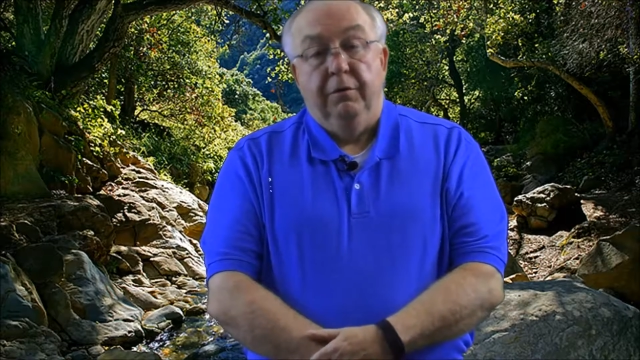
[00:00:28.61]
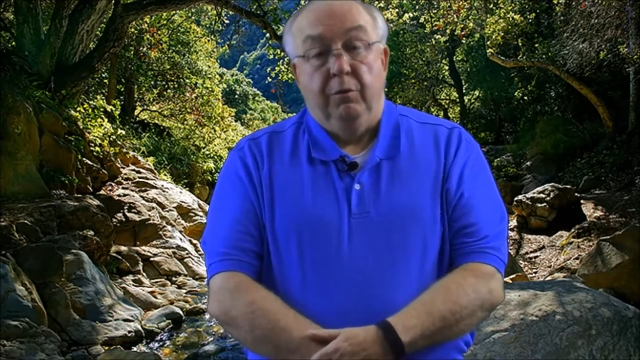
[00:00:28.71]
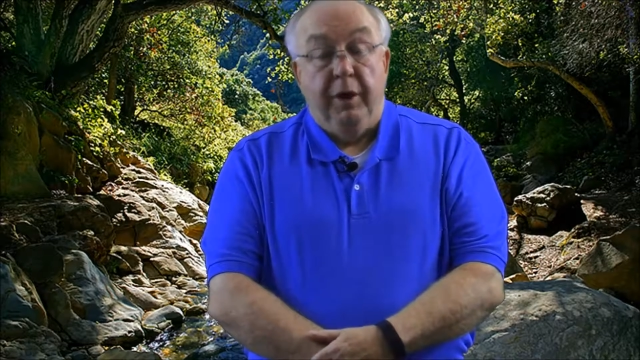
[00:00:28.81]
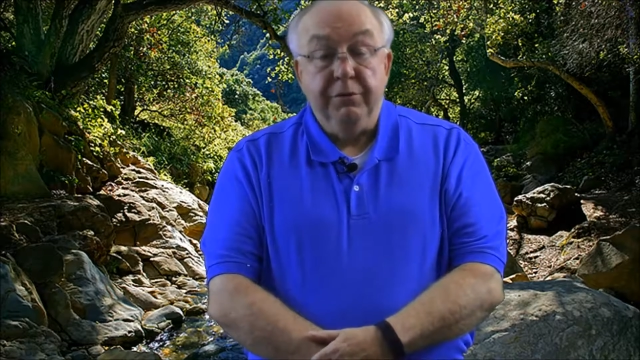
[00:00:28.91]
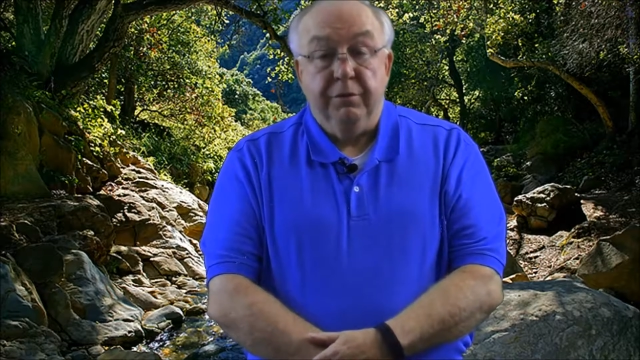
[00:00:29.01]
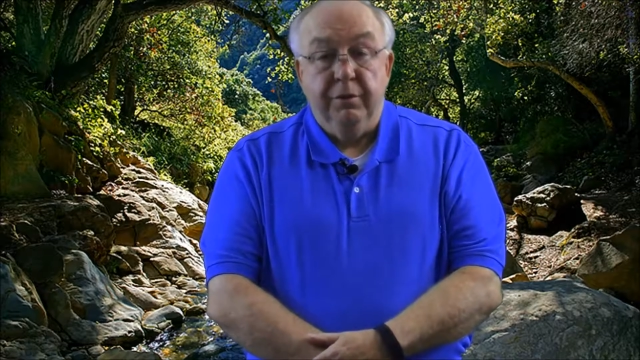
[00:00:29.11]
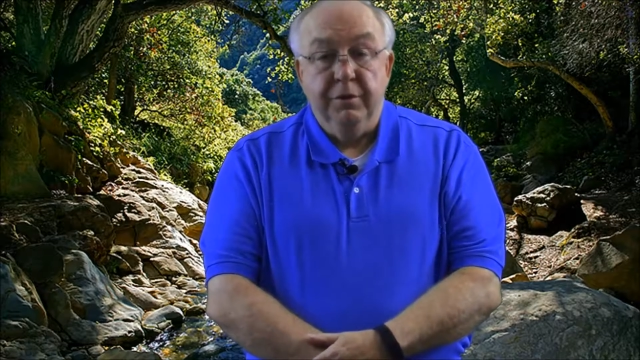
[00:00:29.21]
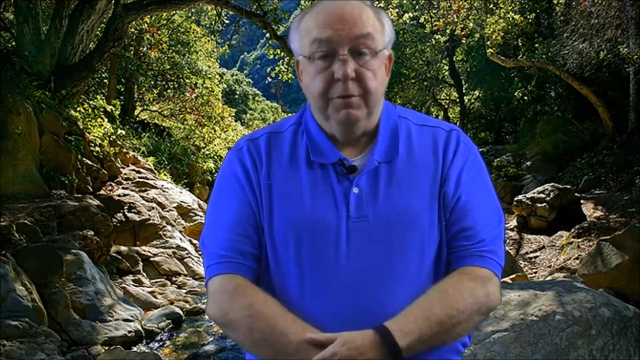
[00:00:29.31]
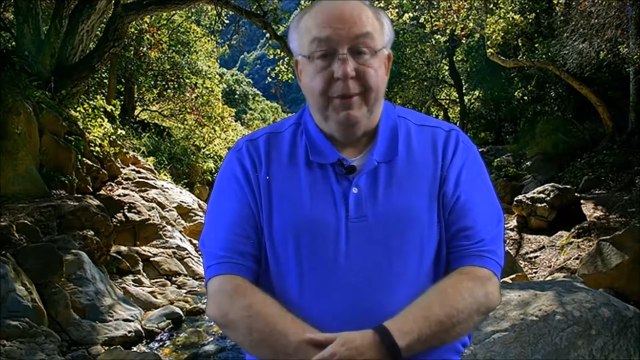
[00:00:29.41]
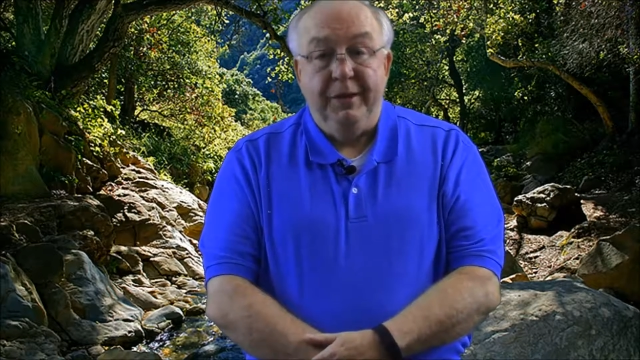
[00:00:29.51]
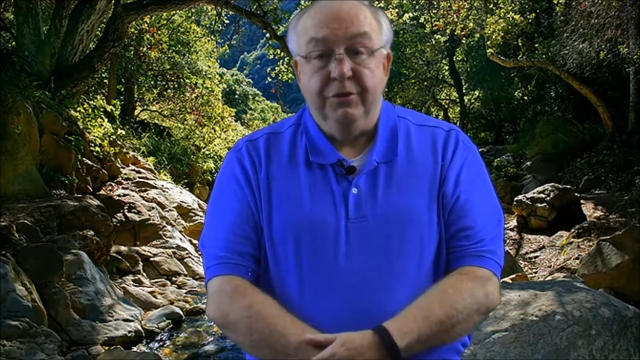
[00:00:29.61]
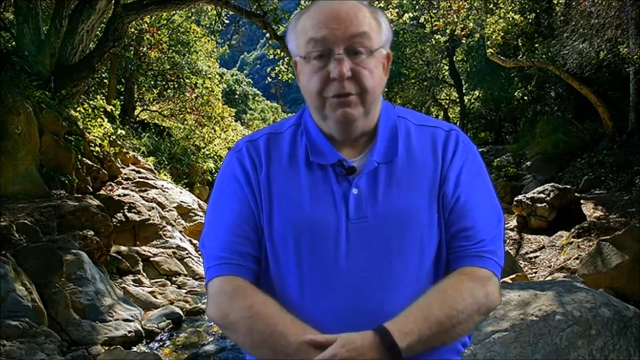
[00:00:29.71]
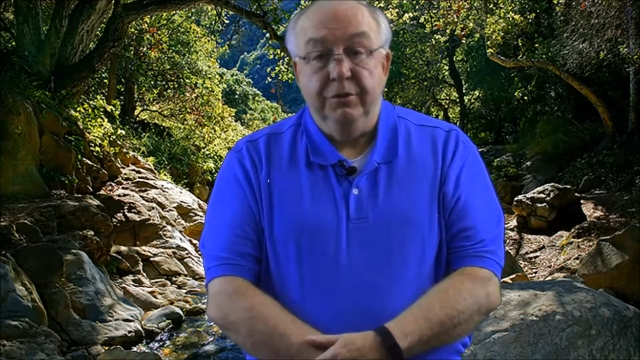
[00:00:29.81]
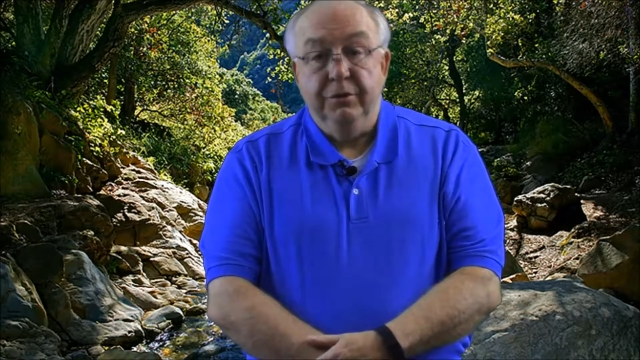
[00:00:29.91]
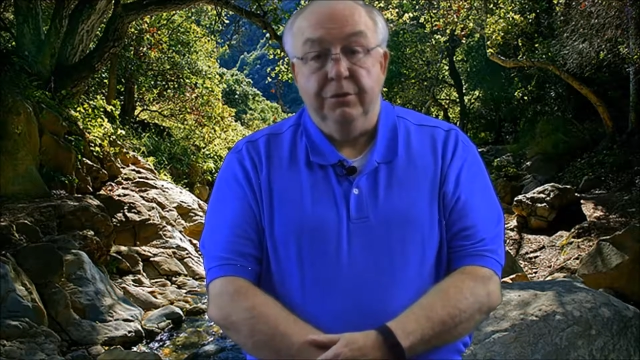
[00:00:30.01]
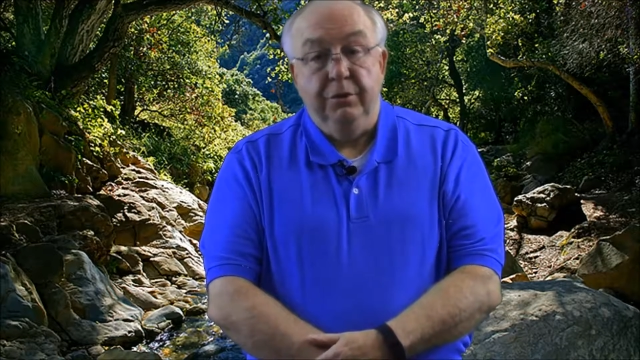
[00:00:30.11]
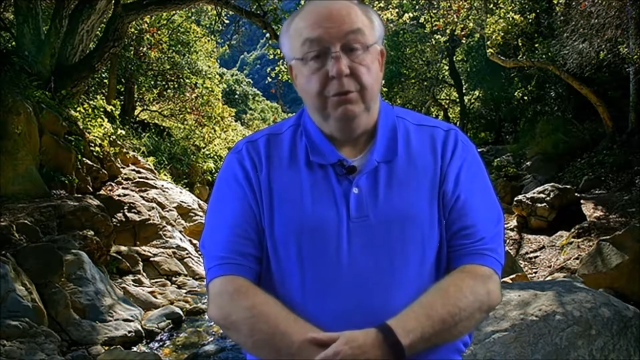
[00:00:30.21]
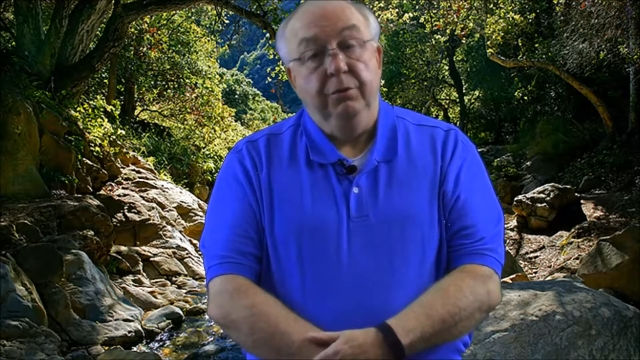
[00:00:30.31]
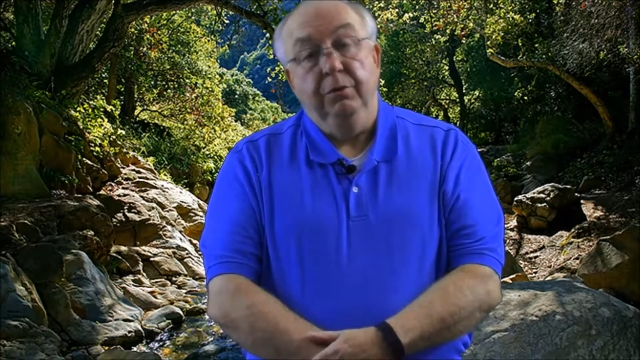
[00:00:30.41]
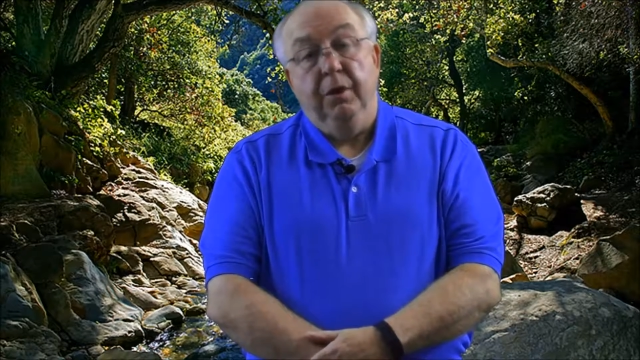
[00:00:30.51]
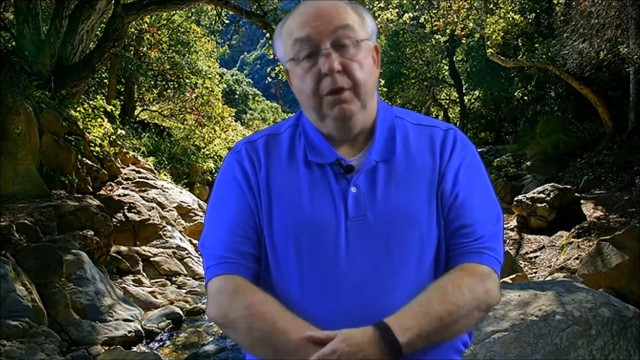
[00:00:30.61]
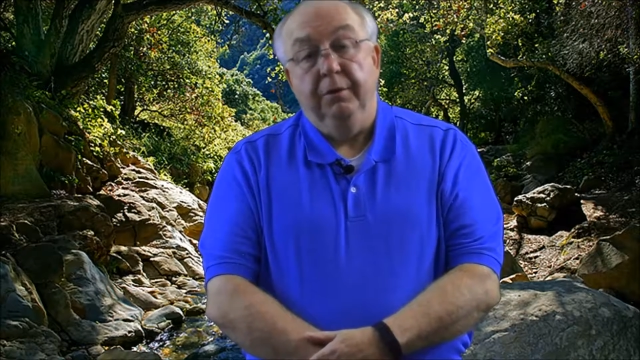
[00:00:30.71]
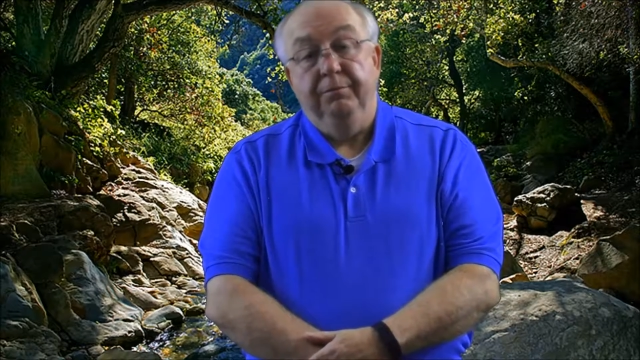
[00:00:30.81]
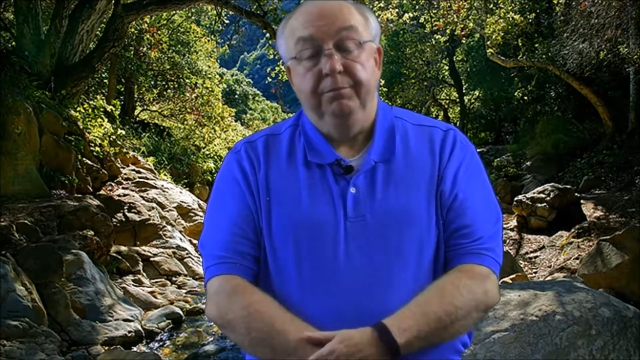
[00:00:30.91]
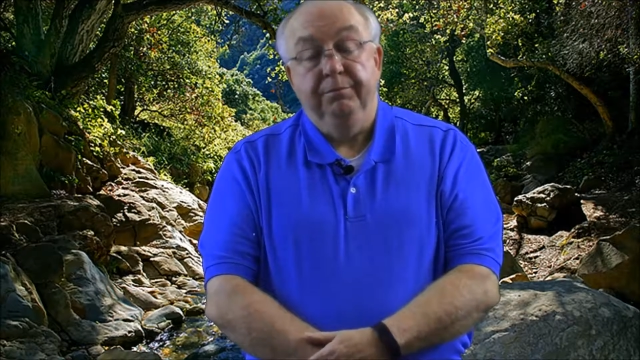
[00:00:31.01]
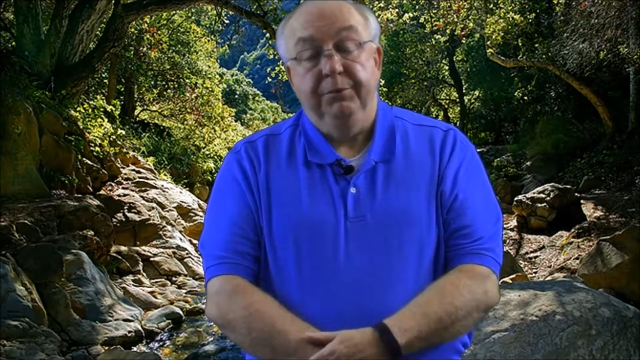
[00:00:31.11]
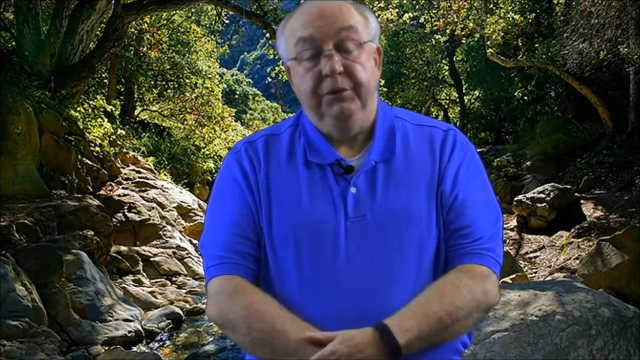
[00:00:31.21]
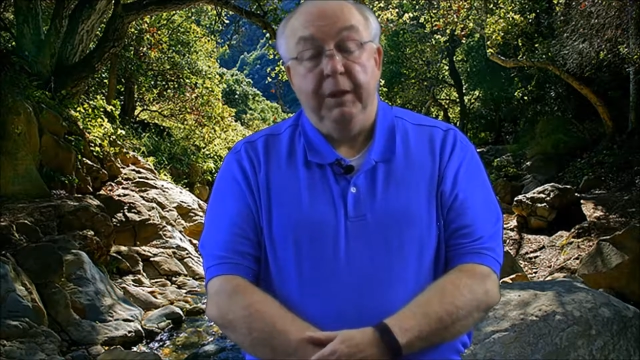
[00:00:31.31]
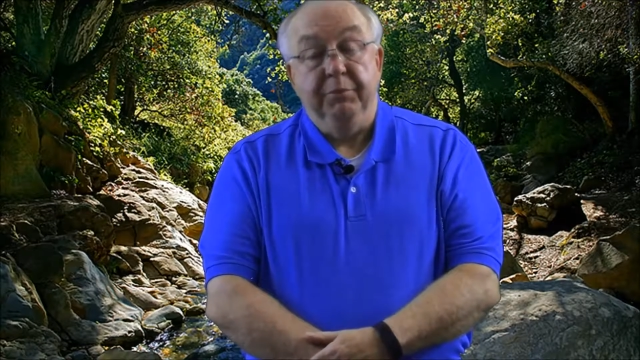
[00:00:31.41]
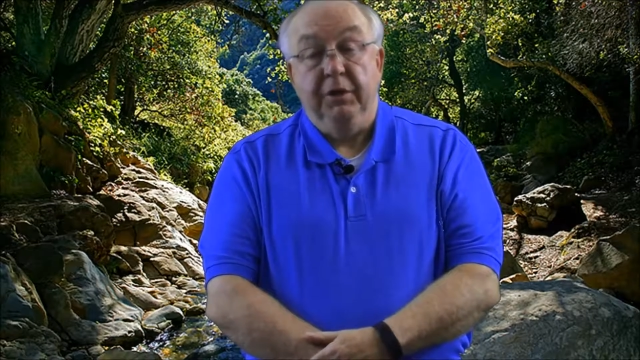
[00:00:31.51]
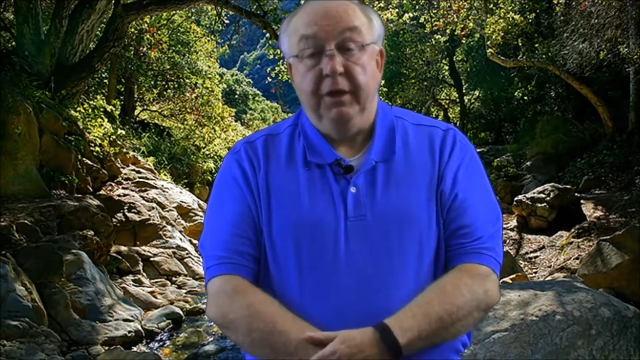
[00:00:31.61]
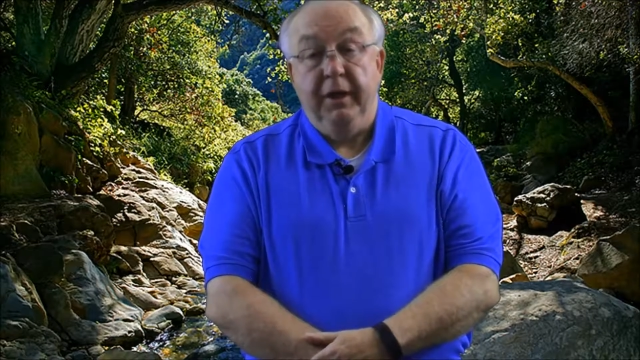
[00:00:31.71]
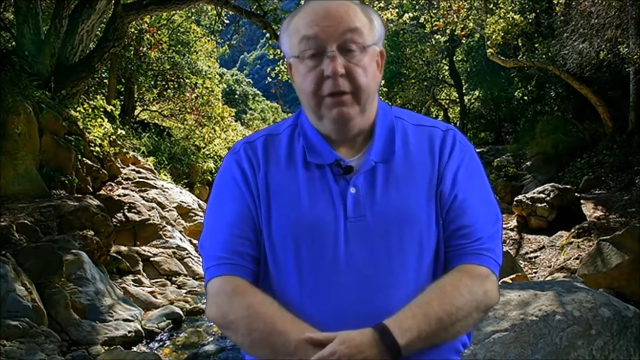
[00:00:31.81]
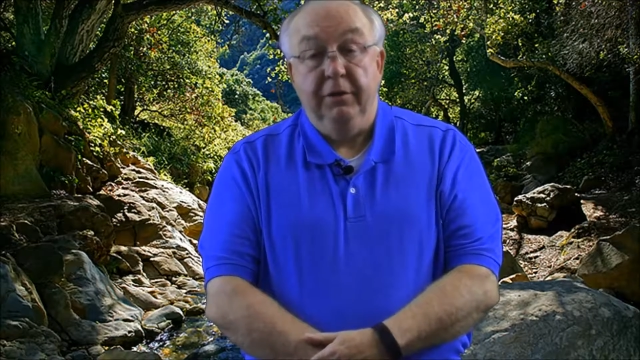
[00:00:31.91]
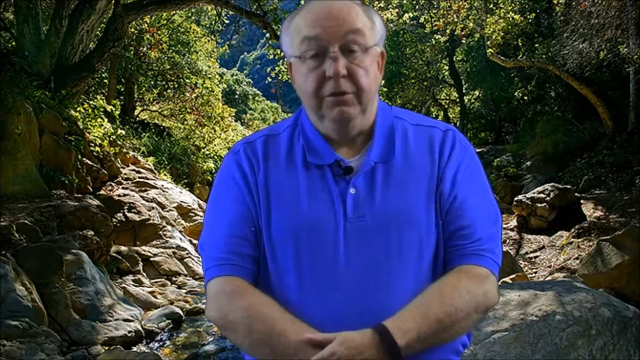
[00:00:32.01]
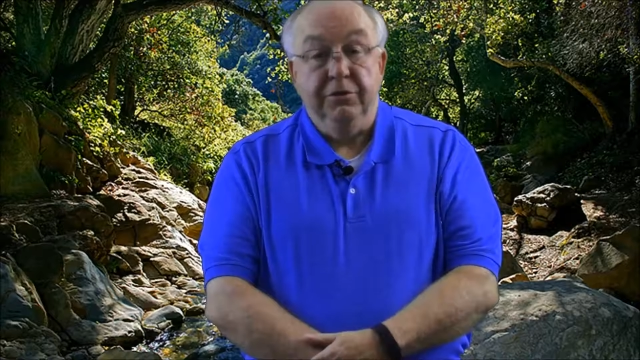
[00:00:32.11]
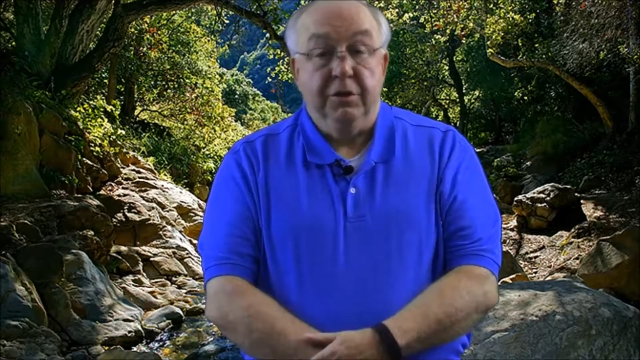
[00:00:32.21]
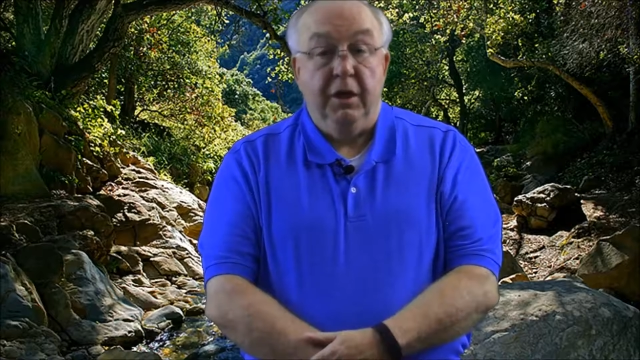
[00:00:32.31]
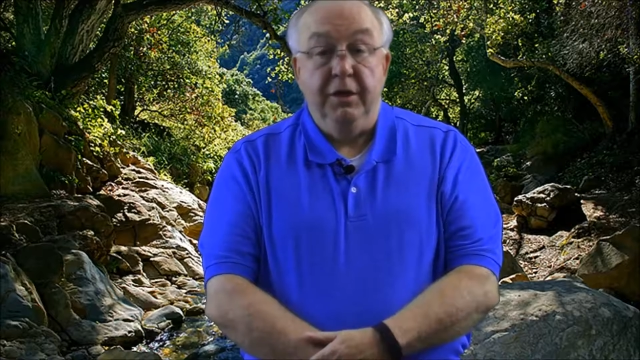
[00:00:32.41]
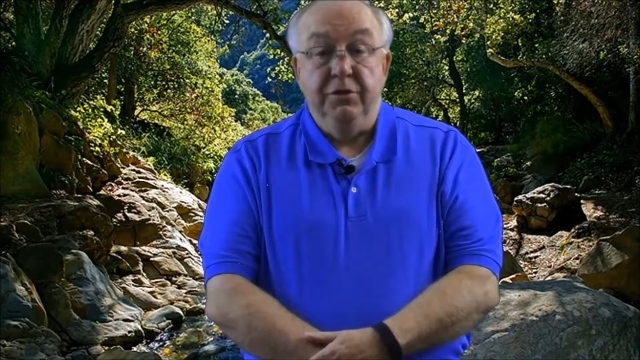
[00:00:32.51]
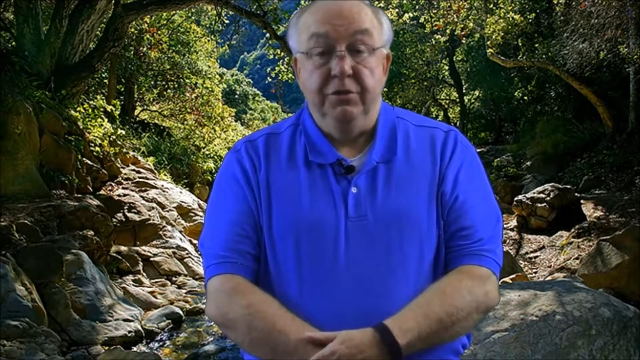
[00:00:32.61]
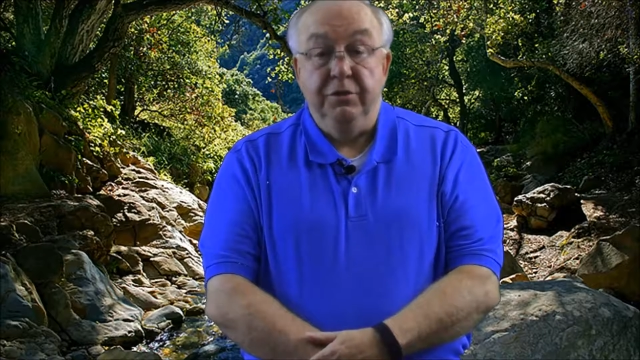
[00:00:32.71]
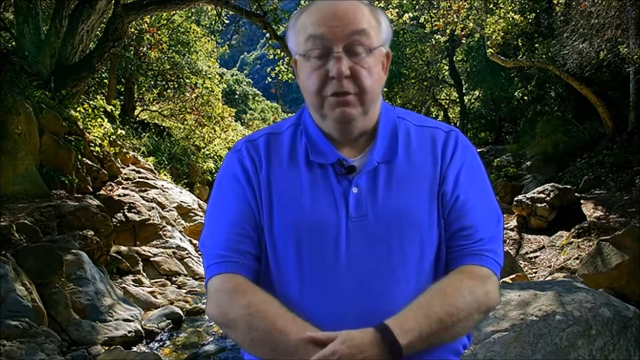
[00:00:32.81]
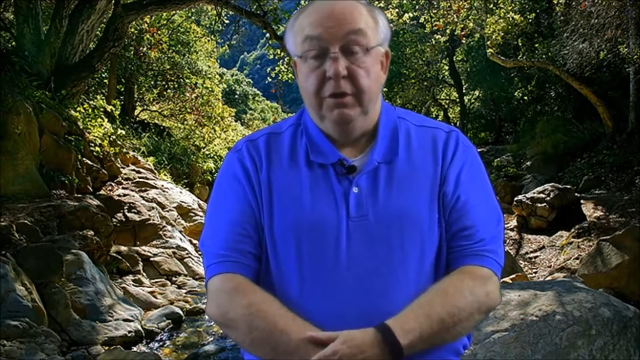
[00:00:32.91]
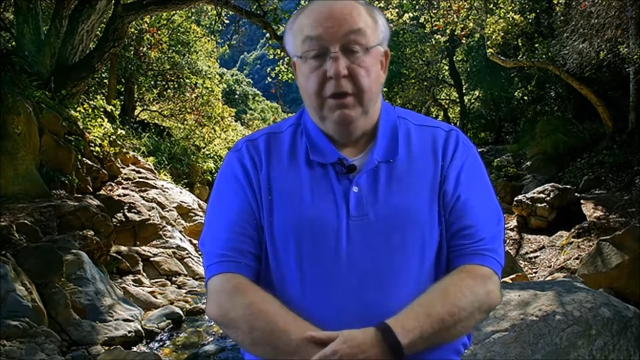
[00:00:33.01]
restaurant inspections to septic tank installations,